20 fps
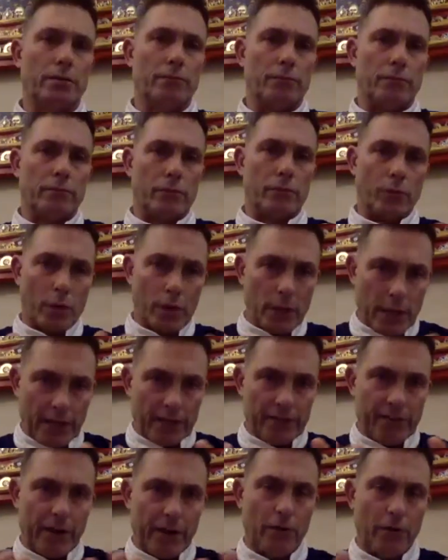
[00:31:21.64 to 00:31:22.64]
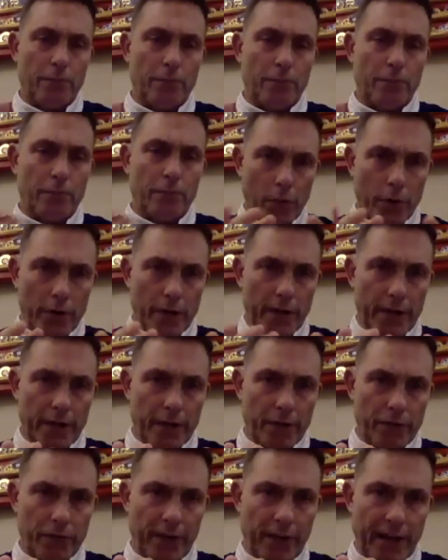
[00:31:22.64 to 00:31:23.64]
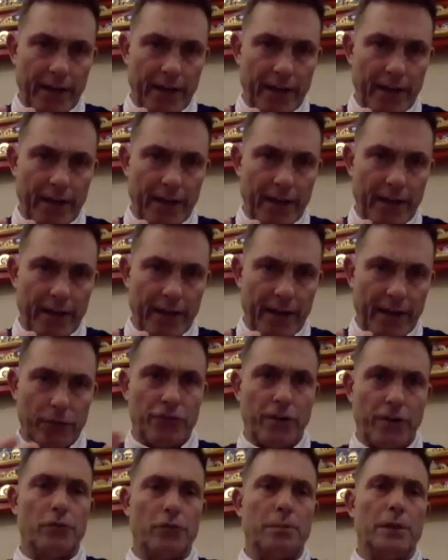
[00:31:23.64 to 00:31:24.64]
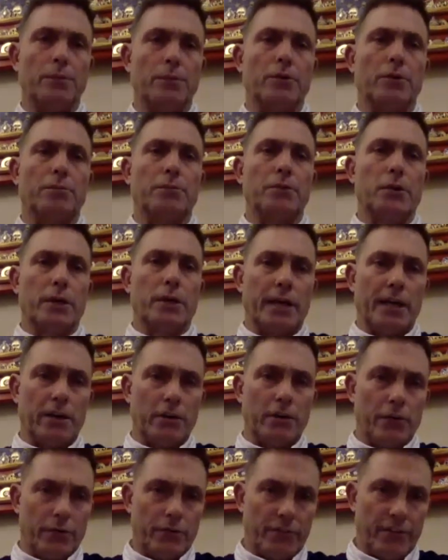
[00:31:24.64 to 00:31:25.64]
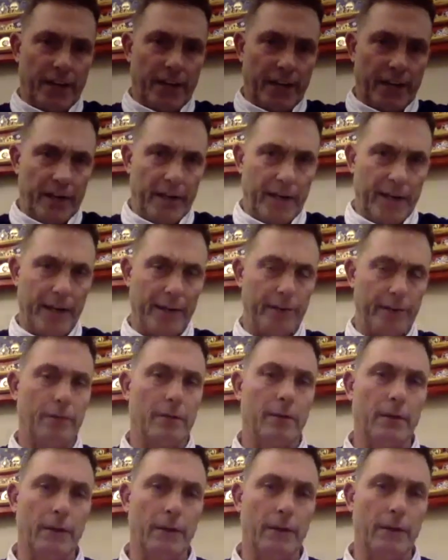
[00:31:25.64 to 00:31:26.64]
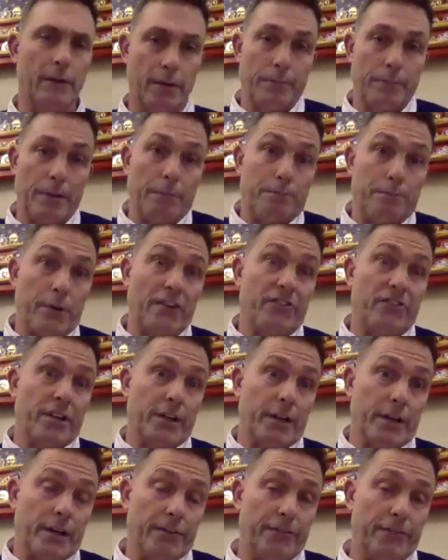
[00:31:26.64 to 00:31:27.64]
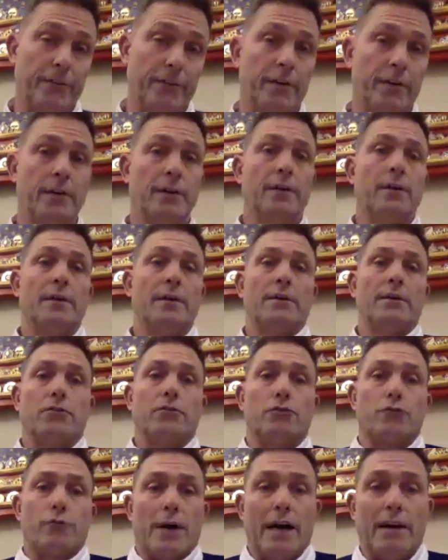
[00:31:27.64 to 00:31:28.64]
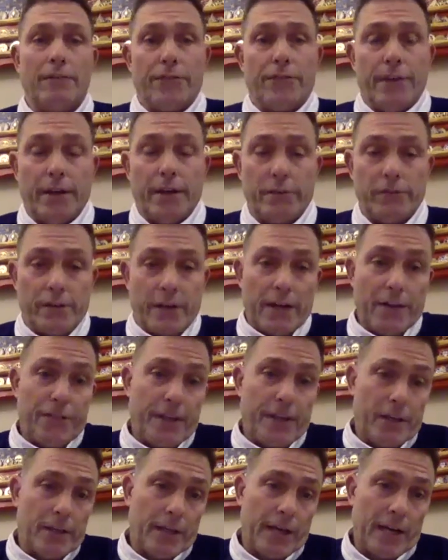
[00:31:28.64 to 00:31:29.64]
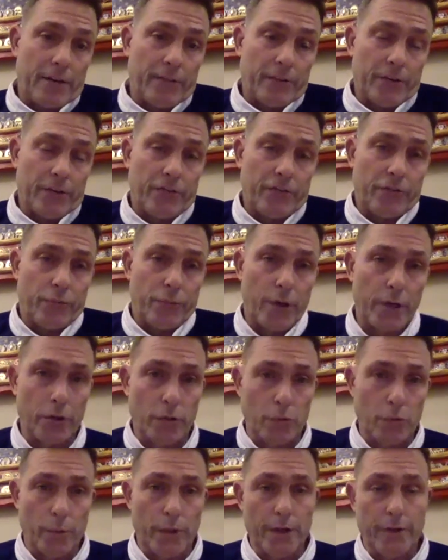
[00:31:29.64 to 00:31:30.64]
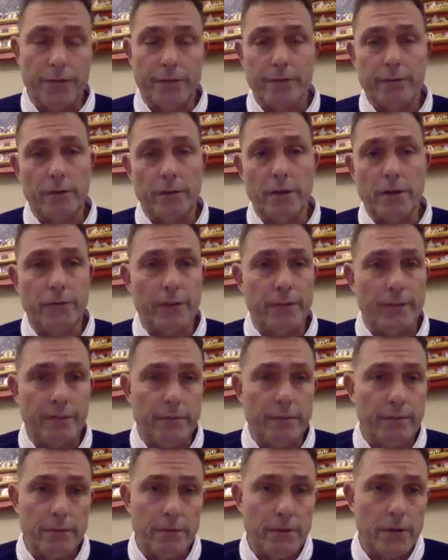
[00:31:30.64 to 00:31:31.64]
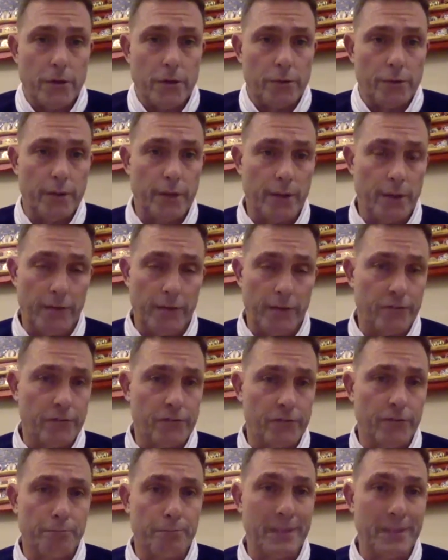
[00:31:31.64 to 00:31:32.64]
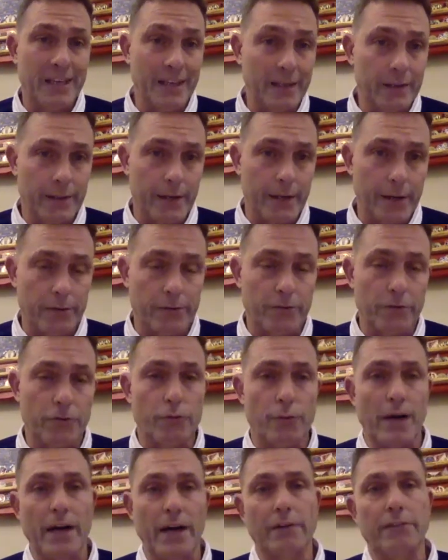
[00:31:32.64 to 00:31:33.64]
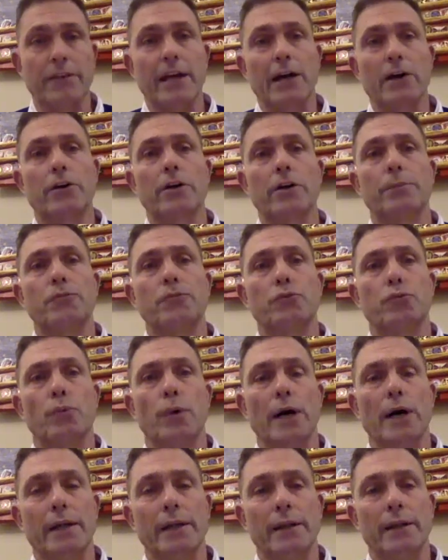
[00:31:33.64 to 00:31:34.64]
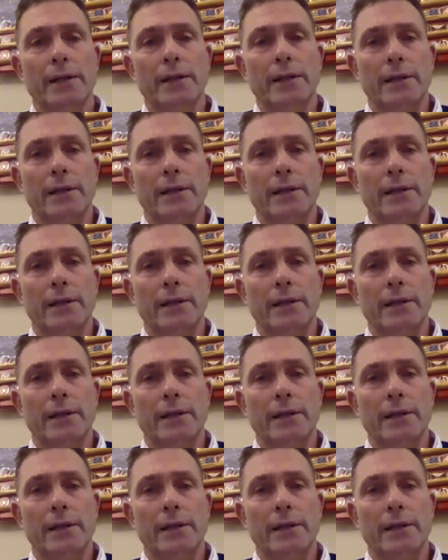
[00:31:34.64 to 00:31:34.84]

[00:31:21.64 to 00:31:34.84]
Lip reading: you can realize how important it is to have those shared values, be able to communicate your intent, and then be present enough to drive things. And I think a lot of us struggle with even the essence of being there to drive the outcomes you want.